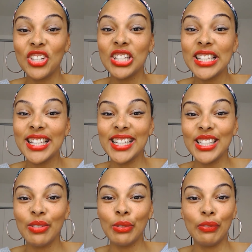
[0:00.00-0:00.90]
Jesus
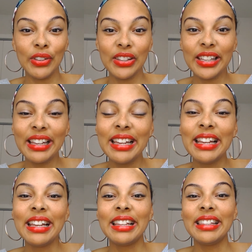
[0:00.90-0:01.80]
is fulfilling
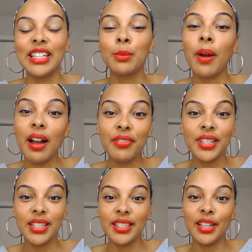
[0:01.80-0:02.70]
these
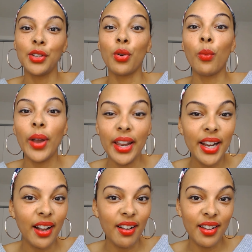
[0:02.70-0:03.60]
prophecies that you're
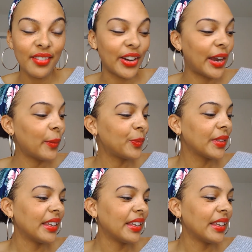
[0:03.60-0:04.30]
waiting on, right?